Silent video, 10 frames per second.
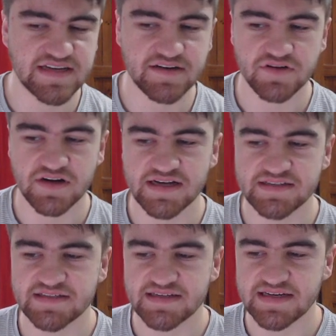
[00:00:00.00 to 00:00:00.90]

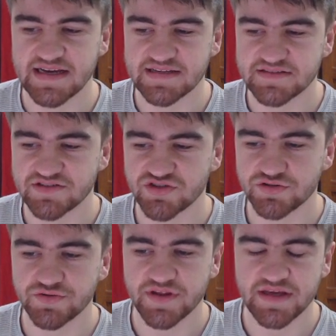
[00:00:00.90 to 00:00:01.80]
guys and get
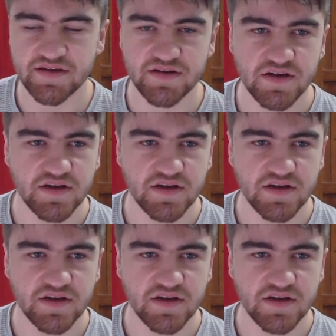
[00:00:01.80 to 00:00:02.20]
to the